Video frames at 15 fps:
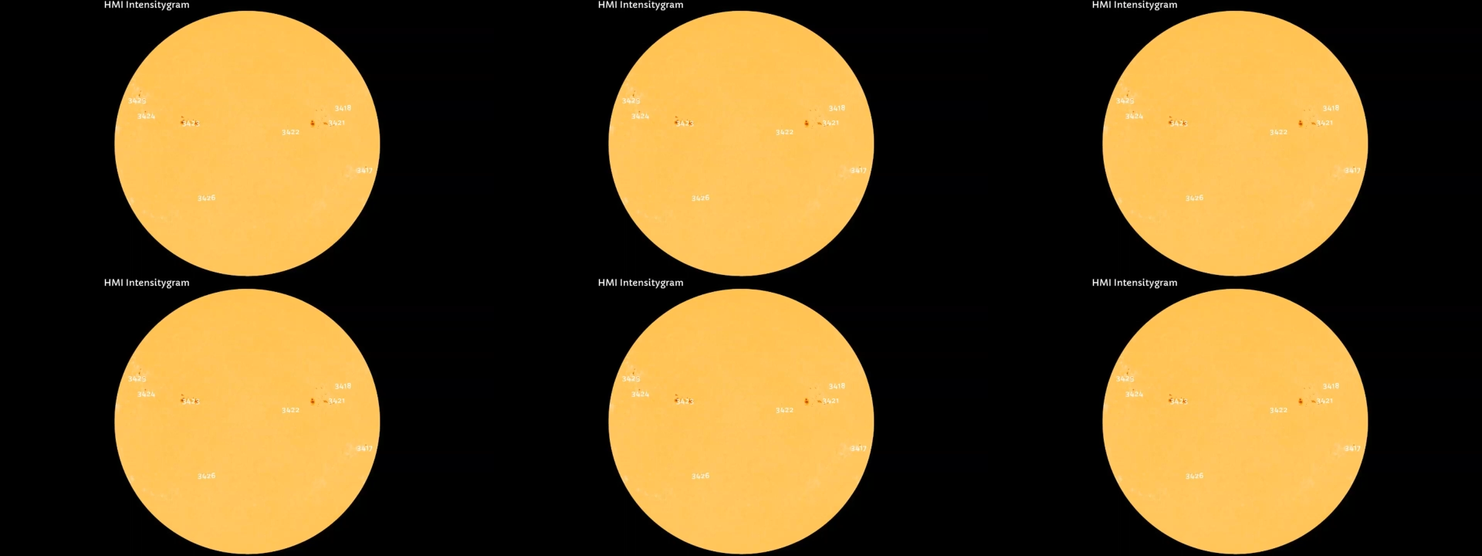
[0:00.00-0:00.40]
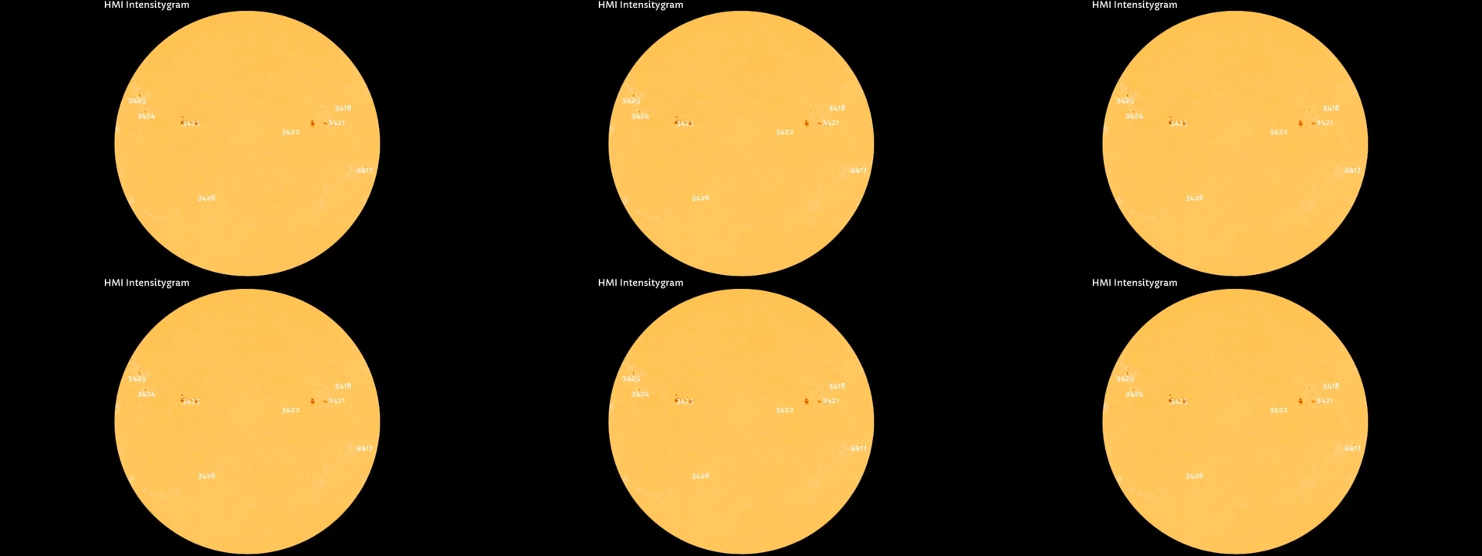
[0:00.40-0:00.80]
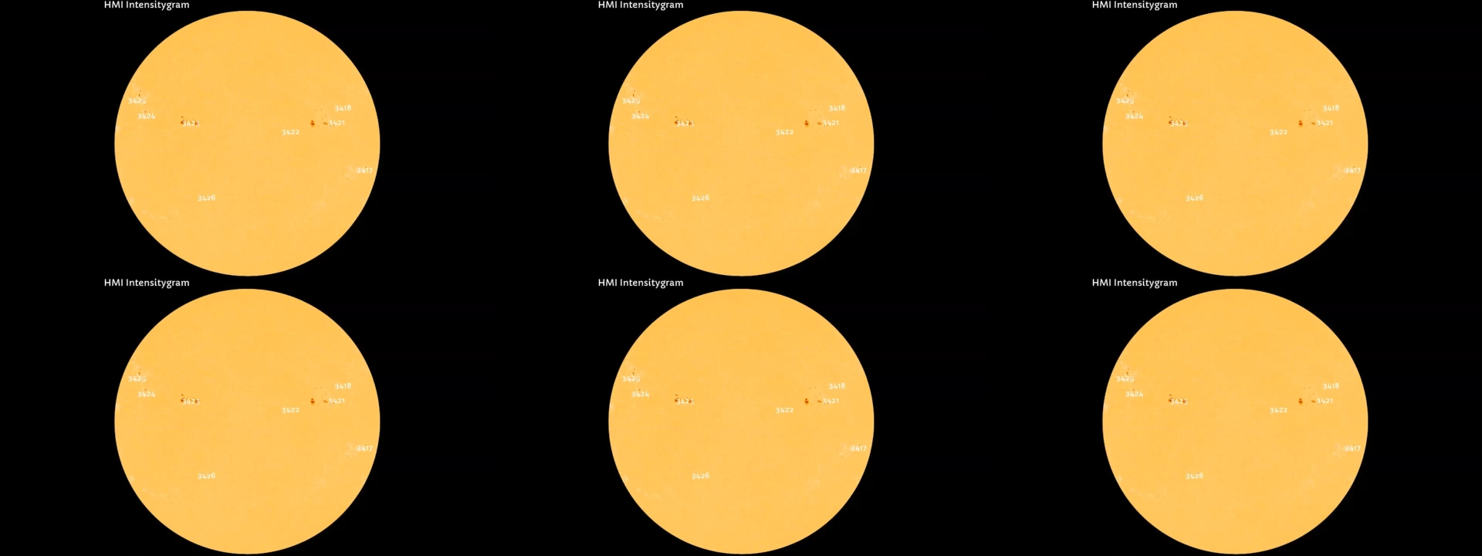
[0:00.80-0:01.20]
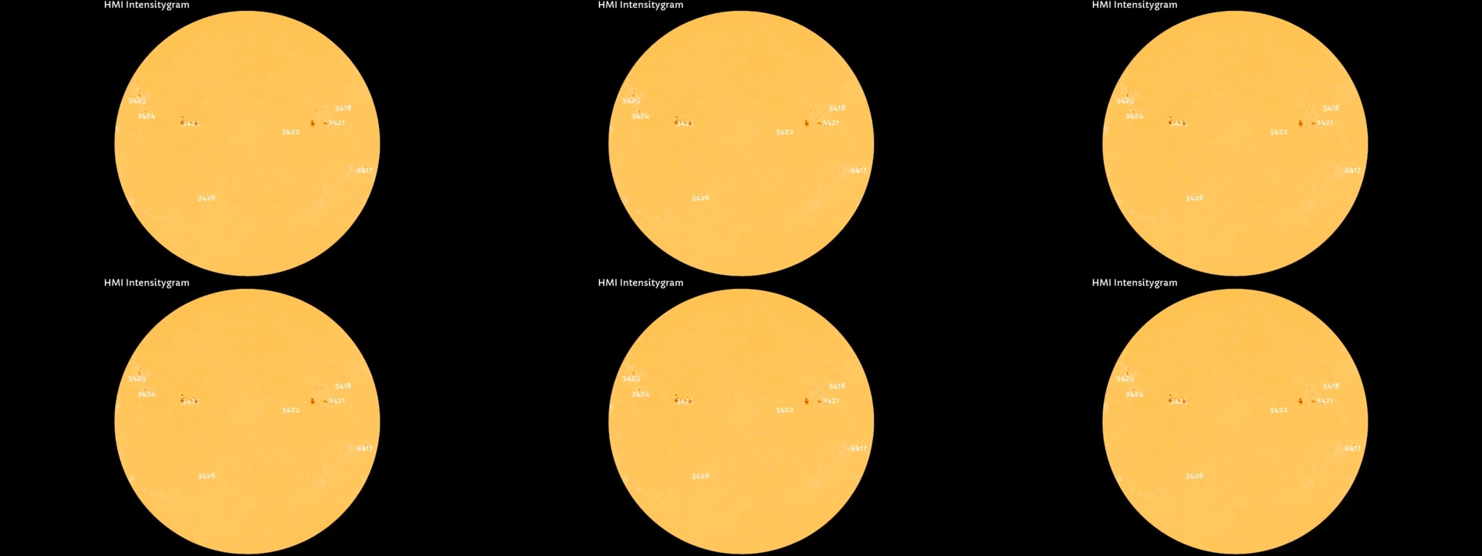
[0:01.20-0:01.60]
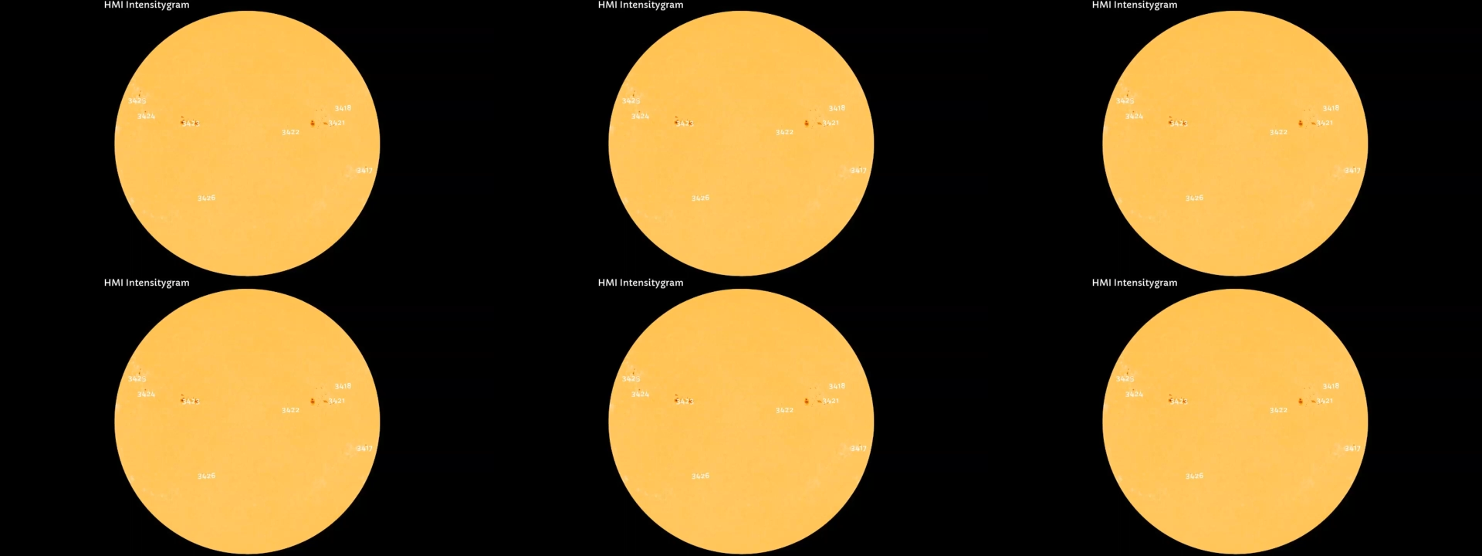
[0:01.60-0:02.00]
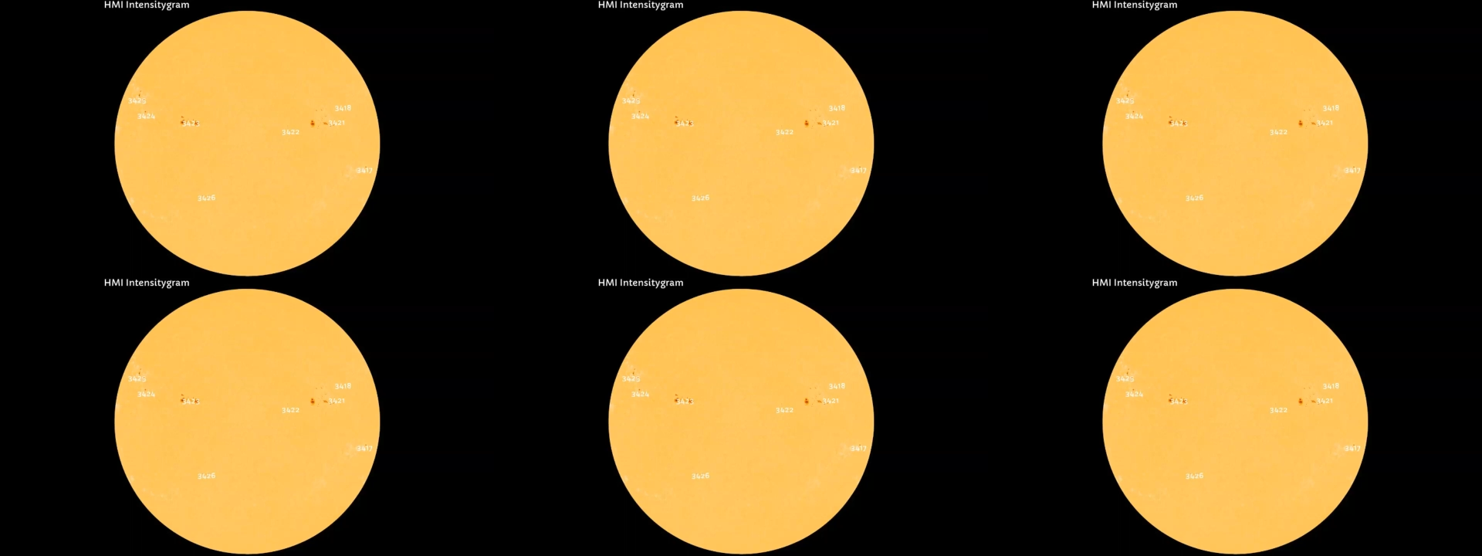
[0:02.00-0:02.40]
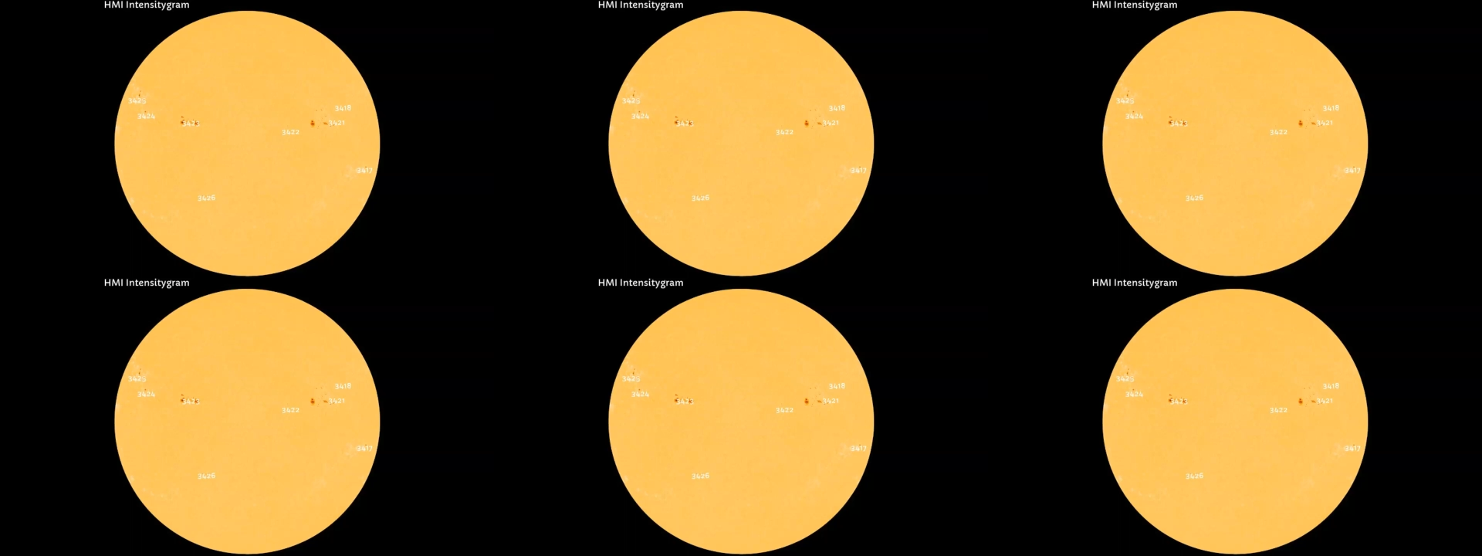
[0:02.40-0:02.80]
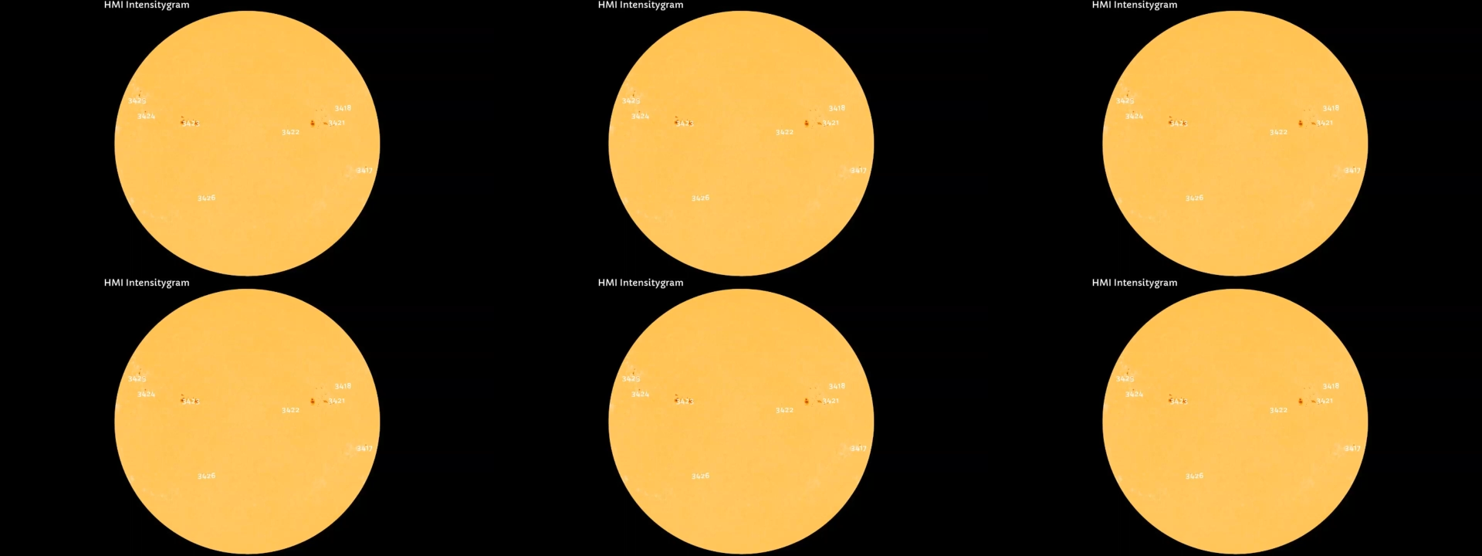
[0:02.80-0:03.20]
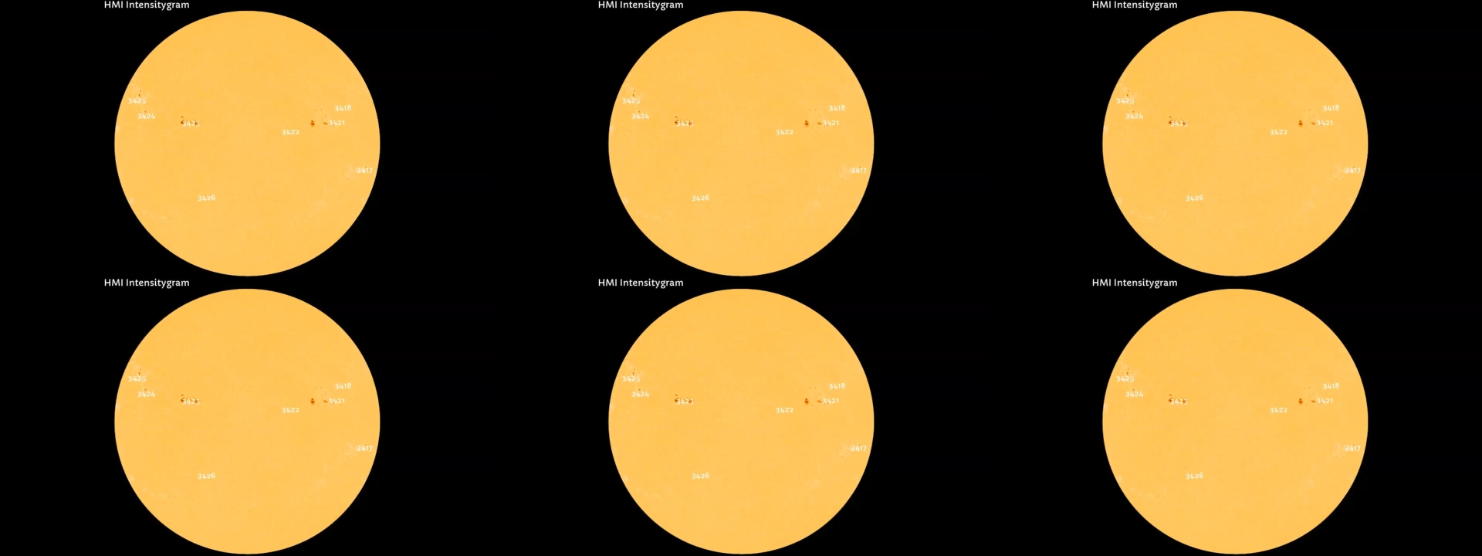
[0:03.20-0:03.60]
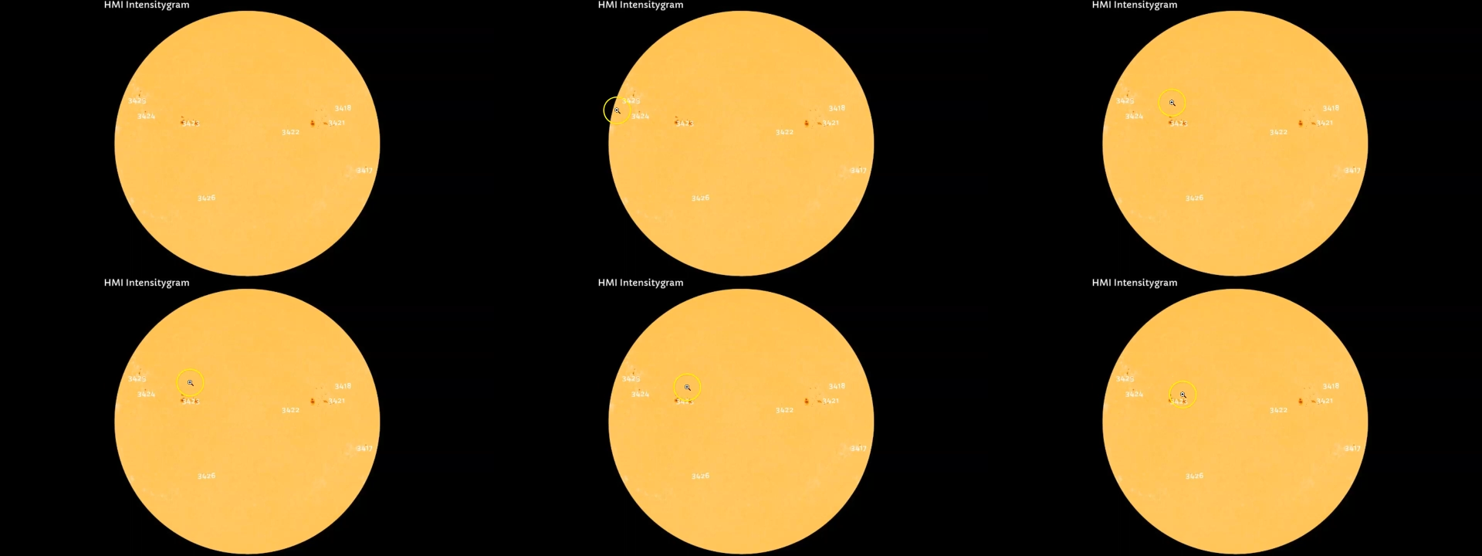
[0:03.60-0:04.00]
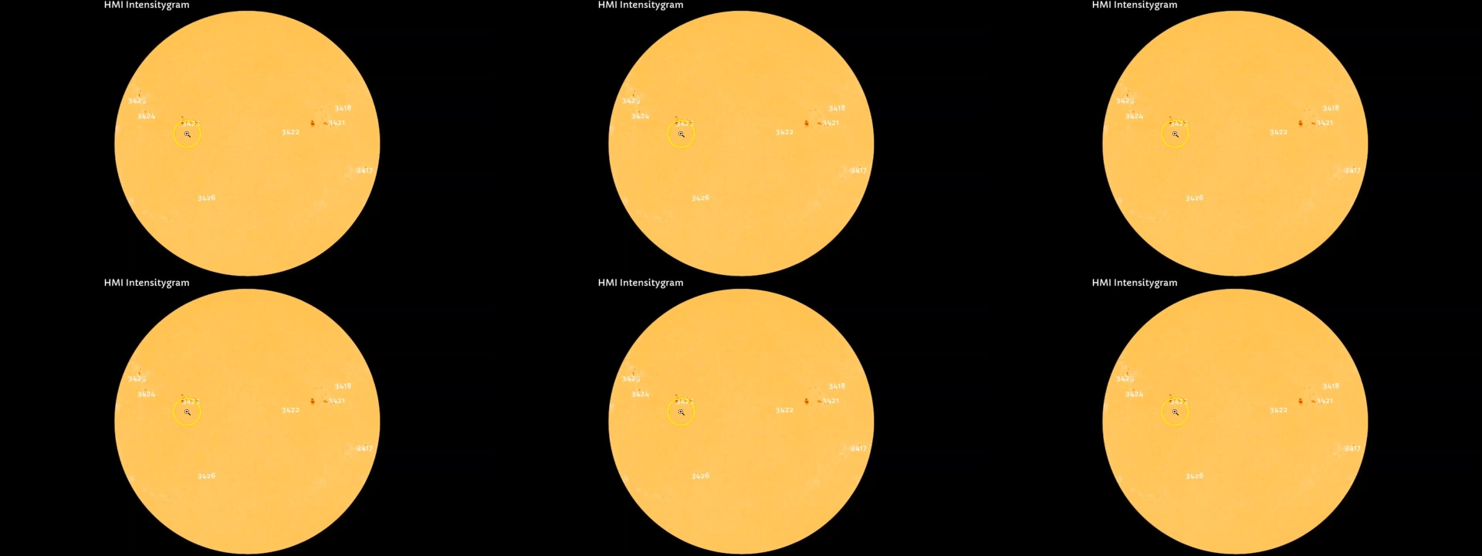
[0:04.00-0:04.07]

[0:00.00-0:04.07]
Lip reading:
[unreadable: no face in view]